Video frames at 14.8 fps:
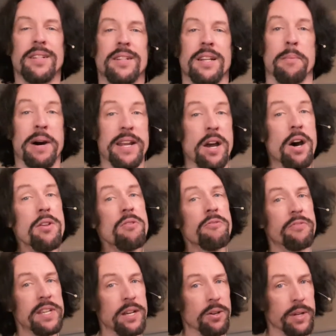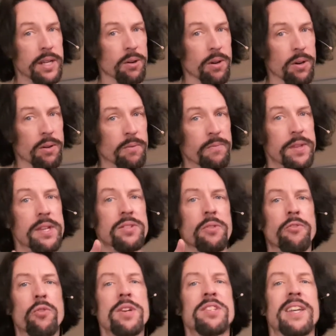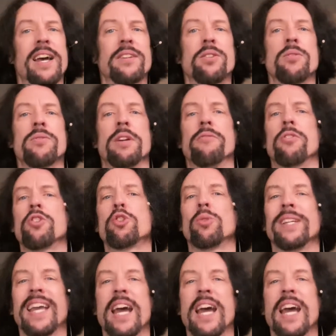And my other VO hero is a voice actor that virtually